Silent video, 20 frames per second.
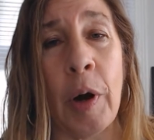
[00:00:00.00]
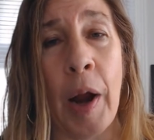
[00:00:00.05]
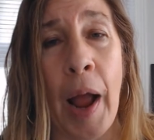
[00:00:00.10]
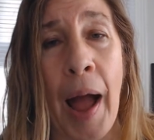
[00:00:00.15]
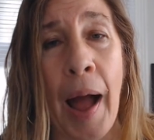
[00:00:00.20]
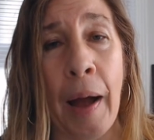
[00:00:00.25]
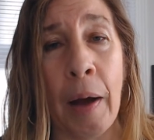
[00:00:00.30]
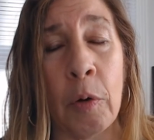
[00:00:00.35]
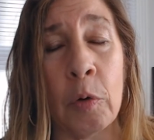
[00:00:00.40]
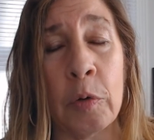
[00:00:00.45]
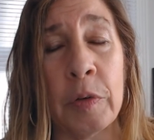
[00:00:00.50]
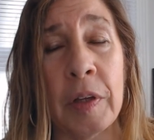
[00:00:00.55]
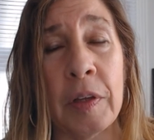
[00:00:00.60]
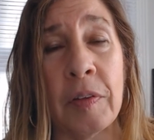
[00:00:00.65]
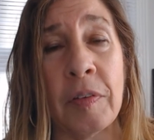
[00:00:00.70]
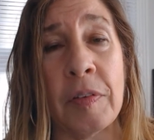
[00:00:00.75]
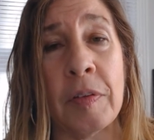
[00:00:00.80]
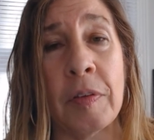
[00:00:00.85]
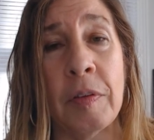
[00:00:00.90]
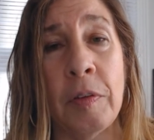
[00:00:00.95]
how
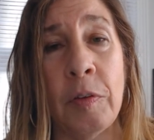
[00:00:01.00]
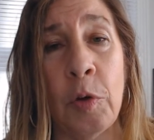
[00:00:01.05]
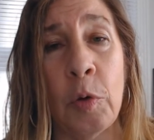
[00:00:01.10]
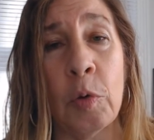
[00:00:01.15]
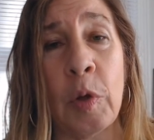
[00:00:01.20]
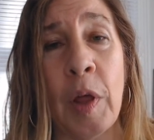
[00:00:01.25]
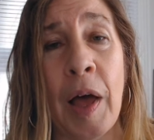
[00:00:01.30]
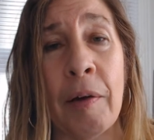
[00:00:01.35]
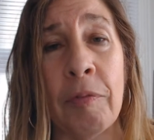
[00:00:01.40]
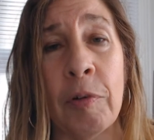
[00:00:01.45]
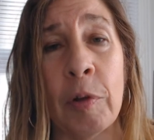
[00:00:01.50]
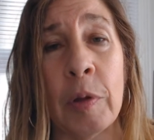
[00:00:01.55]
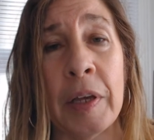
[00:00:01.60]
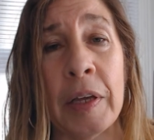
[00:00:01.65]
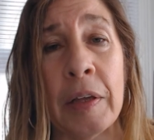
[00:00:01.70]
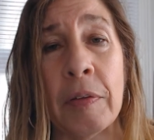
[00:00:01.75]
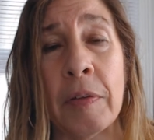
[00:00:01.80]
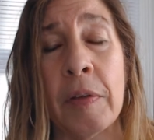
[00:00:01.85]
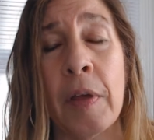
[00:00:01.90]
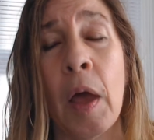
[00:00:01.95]
this new level
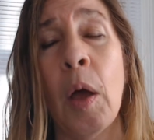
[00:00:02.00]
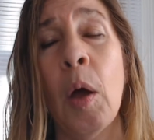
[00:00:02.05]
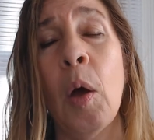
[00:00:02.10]
is.